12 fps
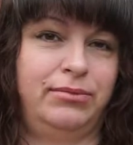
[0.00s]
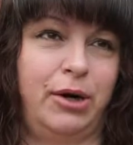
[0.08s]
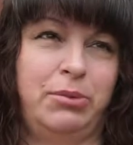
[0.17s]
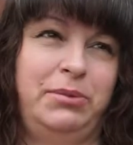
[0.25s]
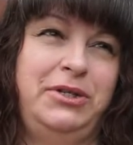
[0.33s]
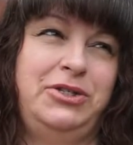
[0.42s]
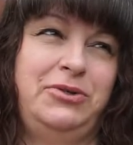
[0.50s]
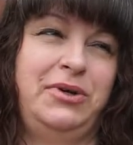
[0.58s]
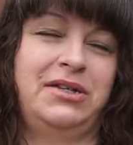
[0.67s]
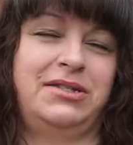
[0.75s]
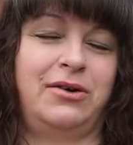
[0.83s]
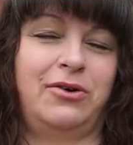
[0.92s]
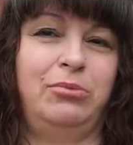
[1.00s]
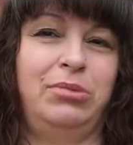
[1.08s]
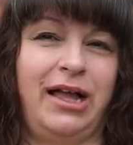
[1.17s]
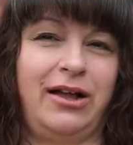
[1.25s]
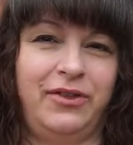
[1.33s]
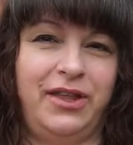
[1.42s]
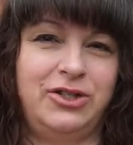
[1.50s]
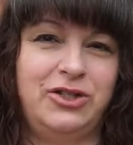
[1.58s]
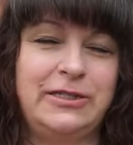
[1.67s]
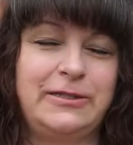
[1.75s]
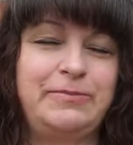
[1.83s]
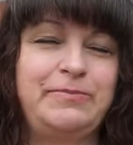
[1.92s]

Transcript: probably do because they're all black on the edges.